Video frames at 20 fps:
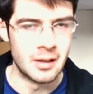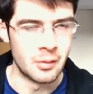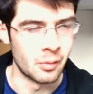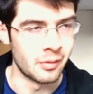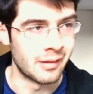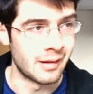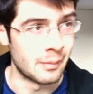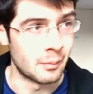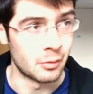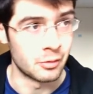I
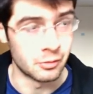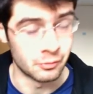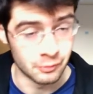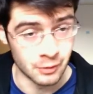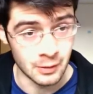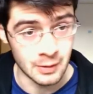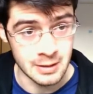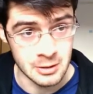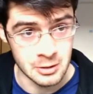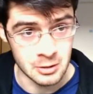was able to
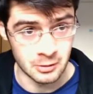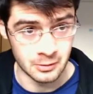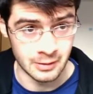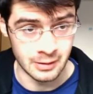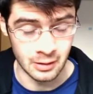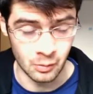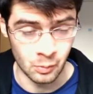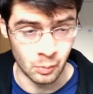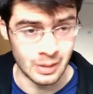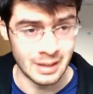write
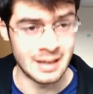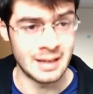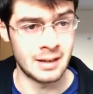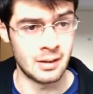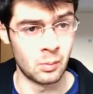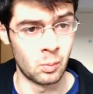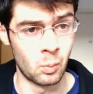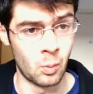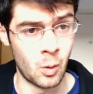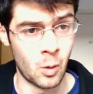during the week
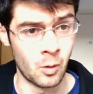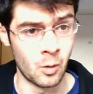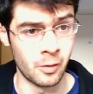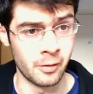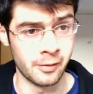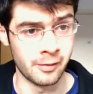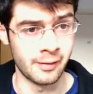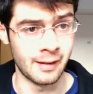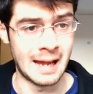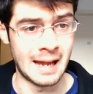
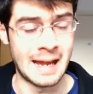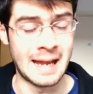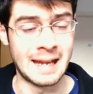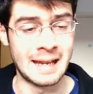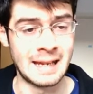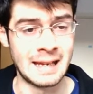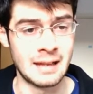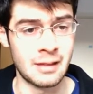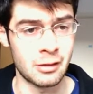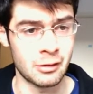was
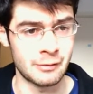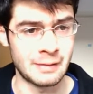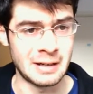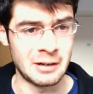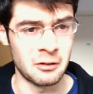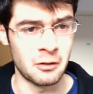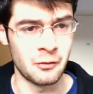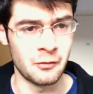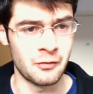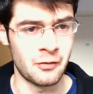a 3
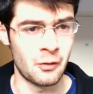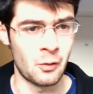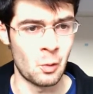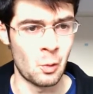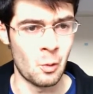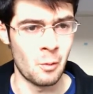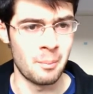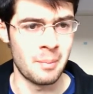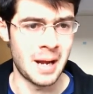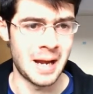or
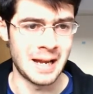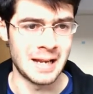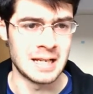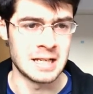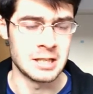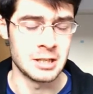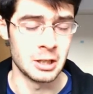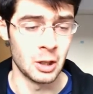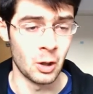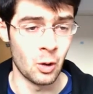4
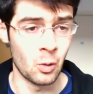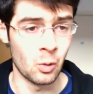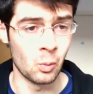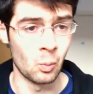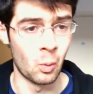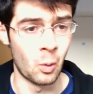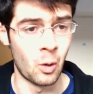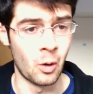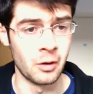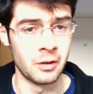page
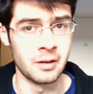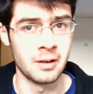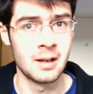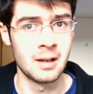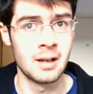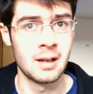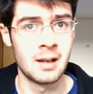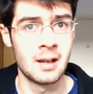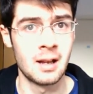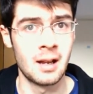long one
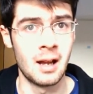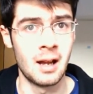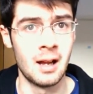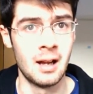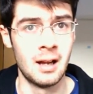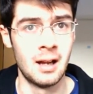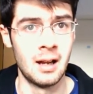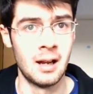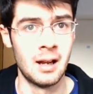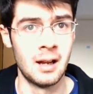
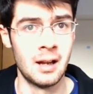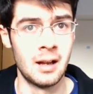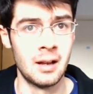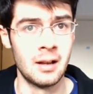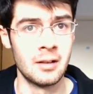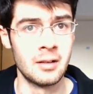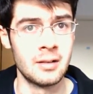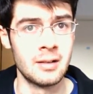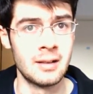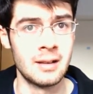
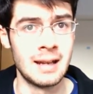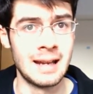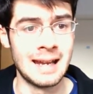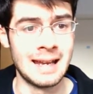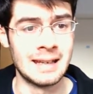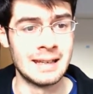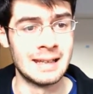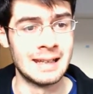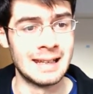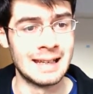
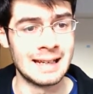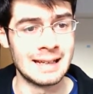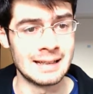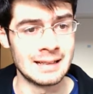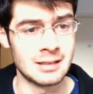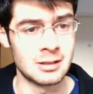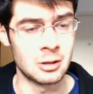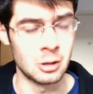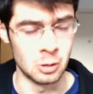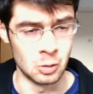in
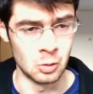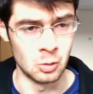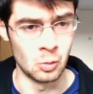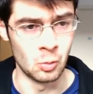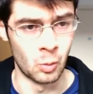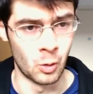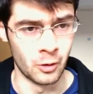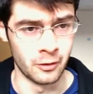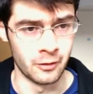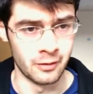link to
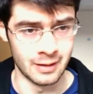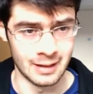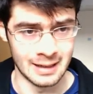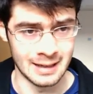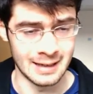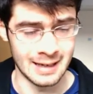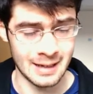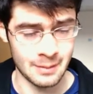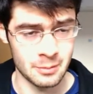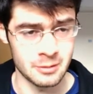one of the
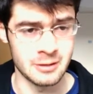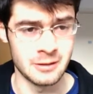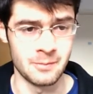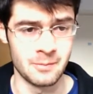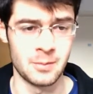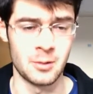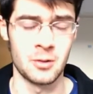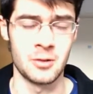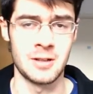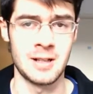
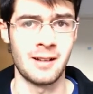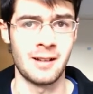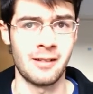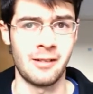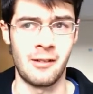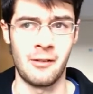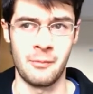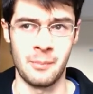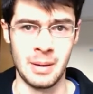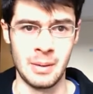collaborative
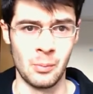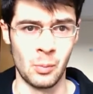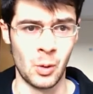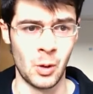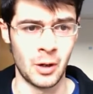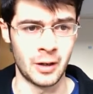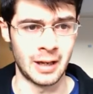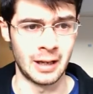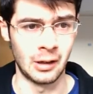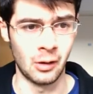projects I've been
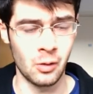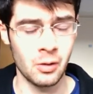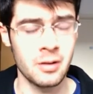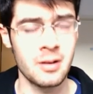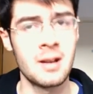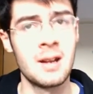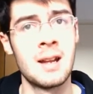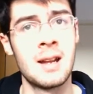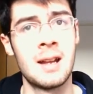working on.